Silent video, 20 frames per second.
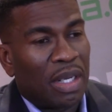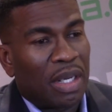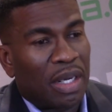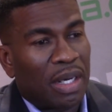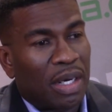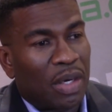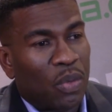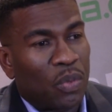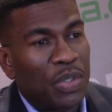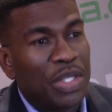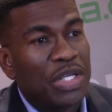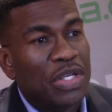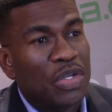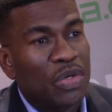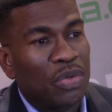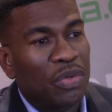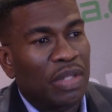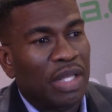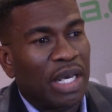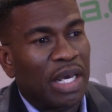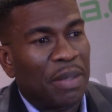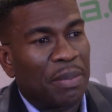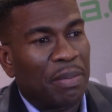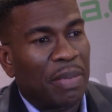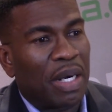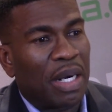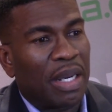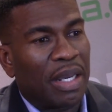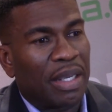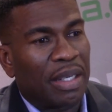Uh, we do that
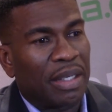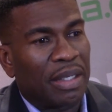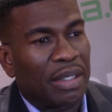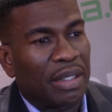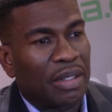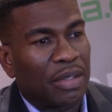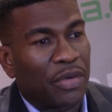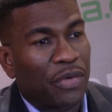by